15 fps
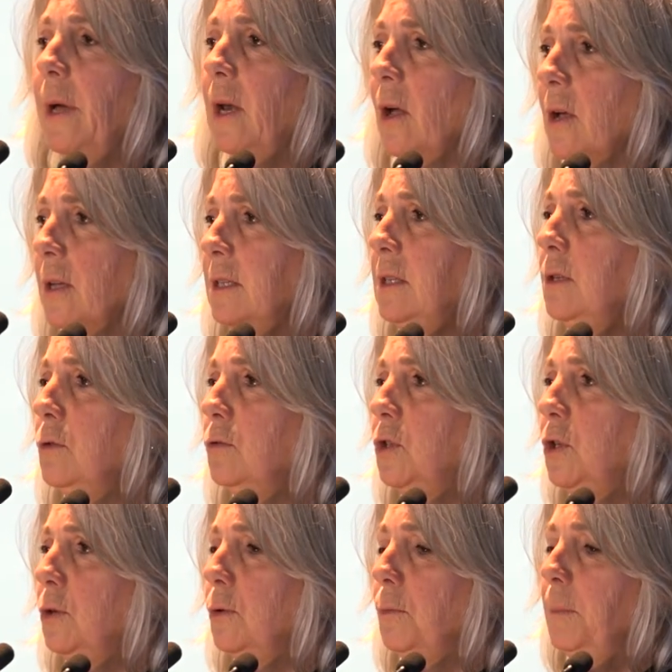but also
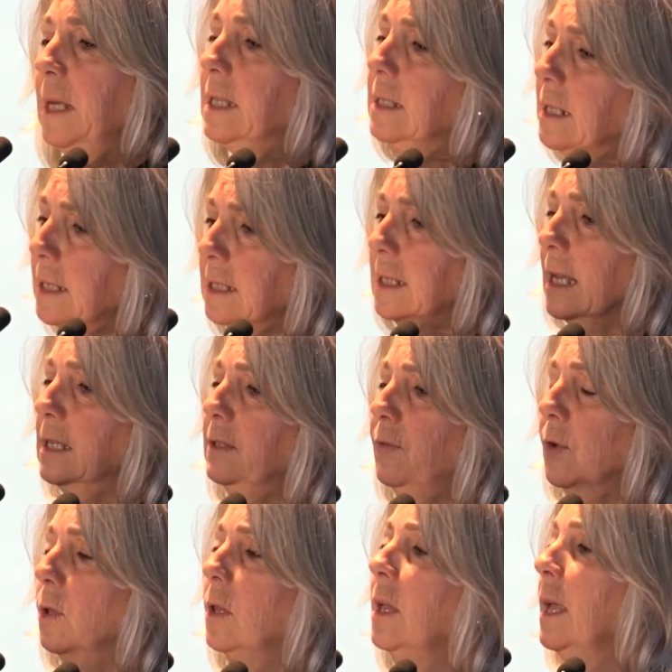to be
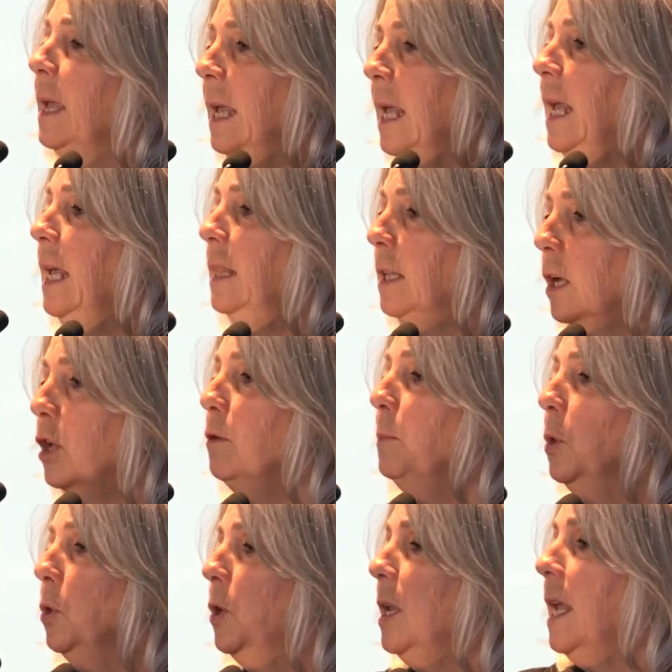successful in the
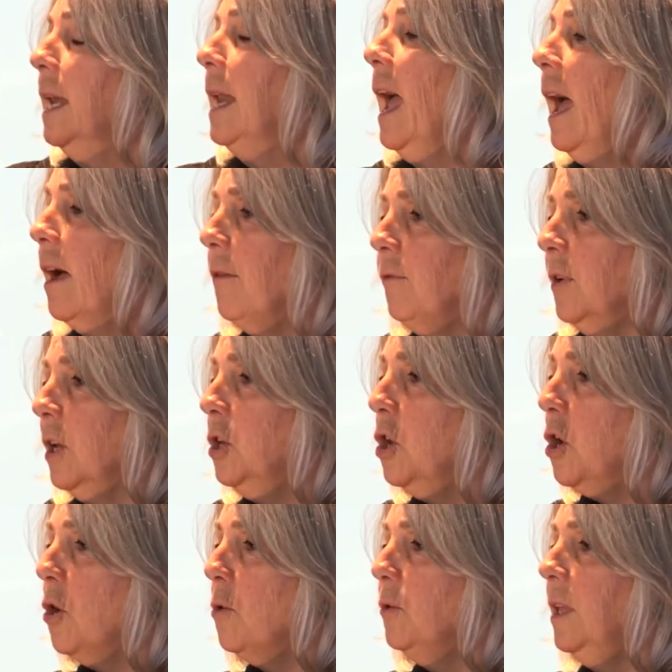community and
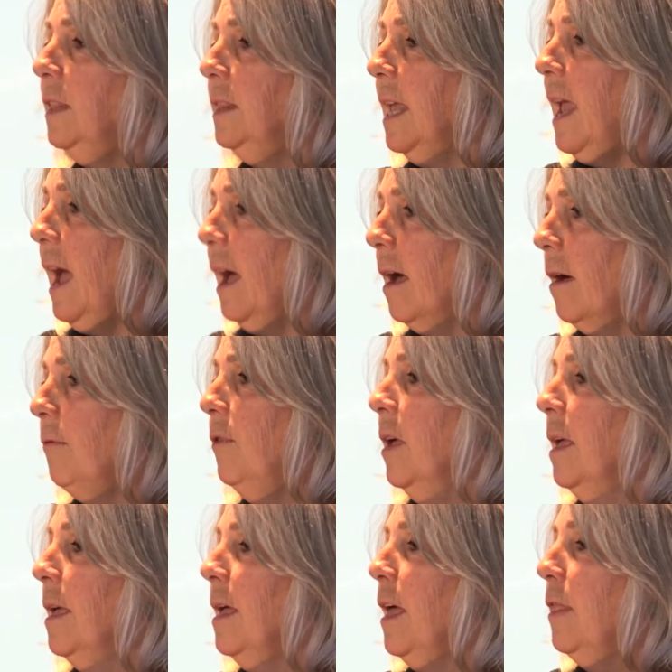know that they have
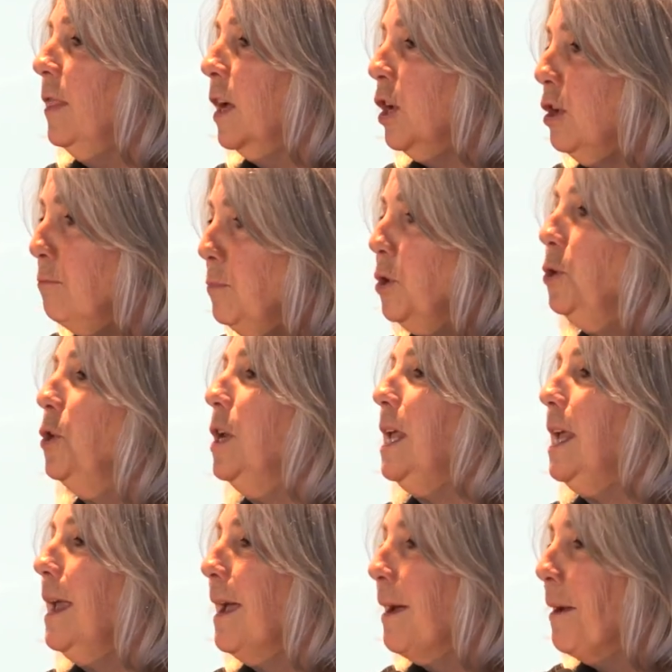the
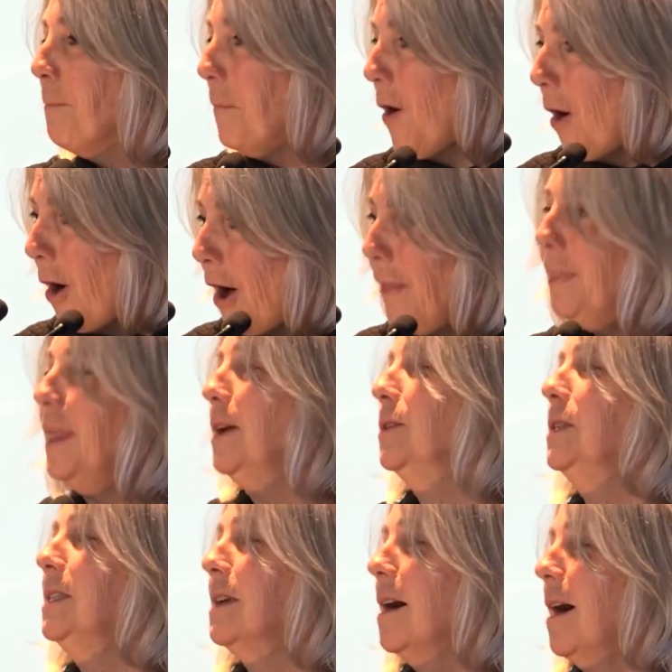community on their
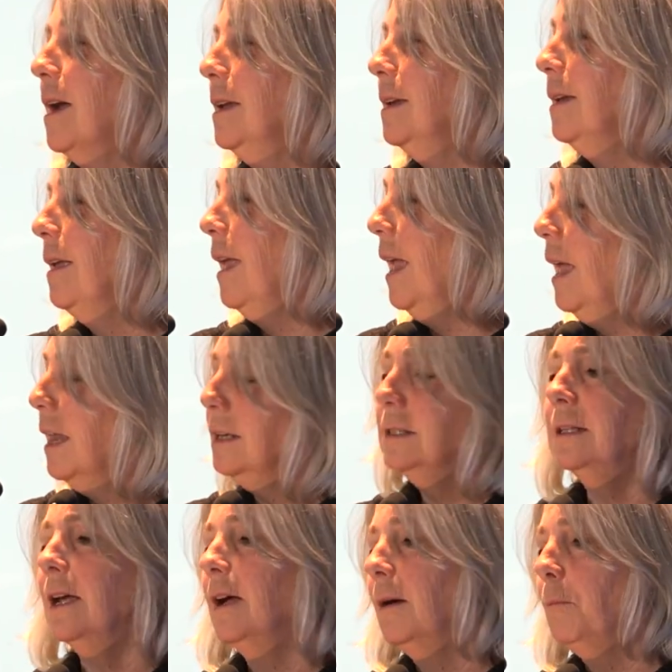side
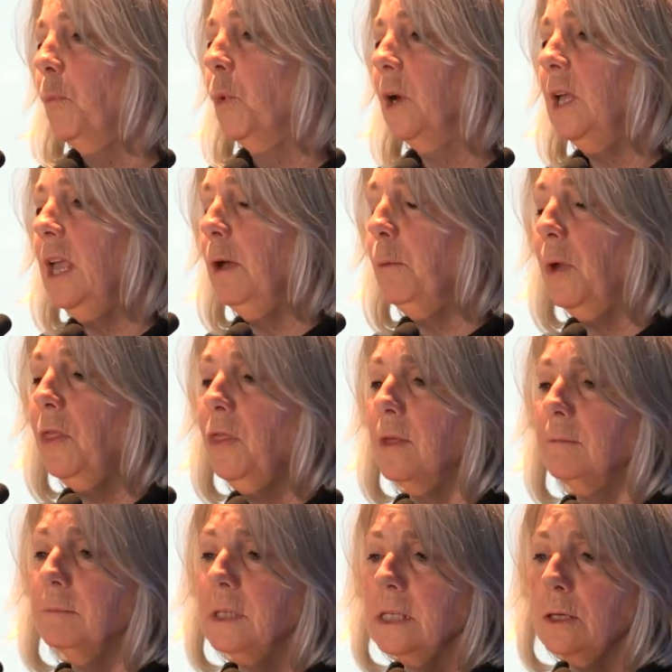and working with
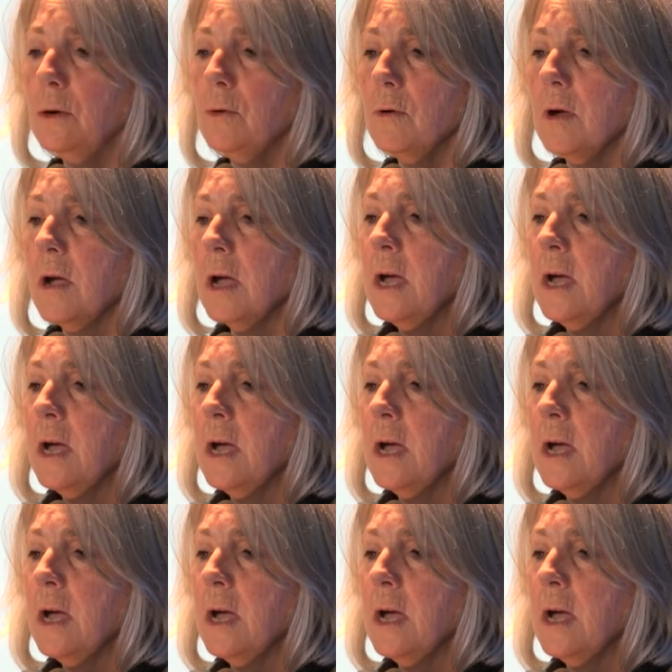them. So